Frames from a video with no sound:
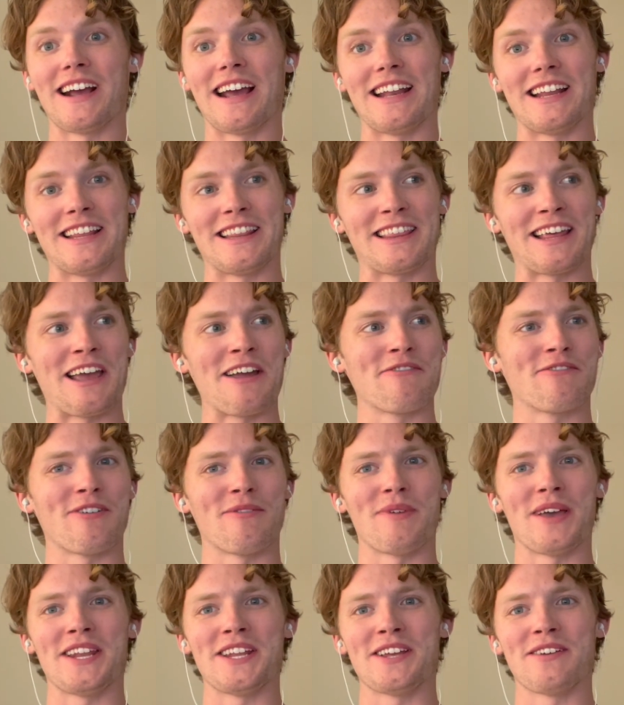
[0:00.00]
anything
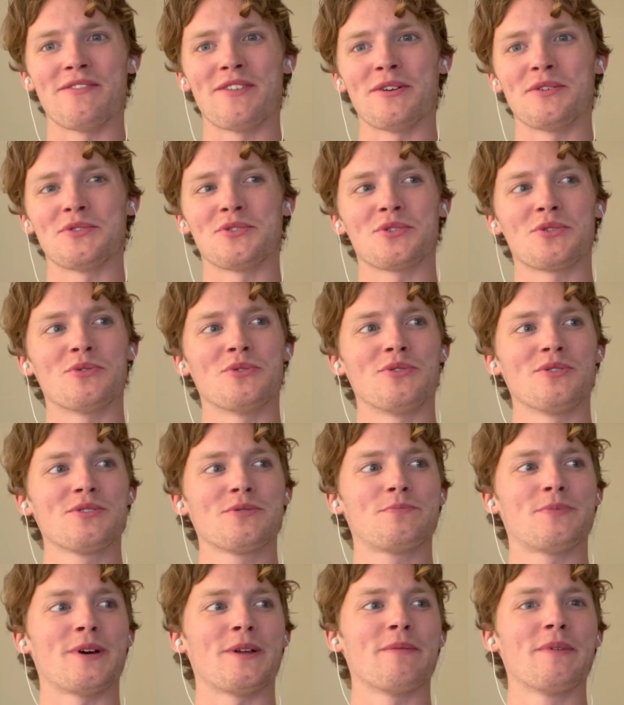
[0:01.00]
from any of those schools,
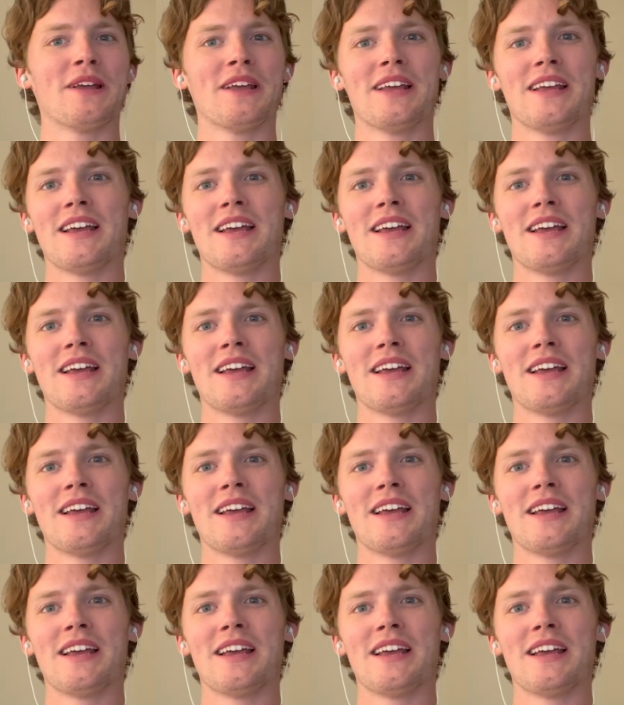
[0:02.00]
but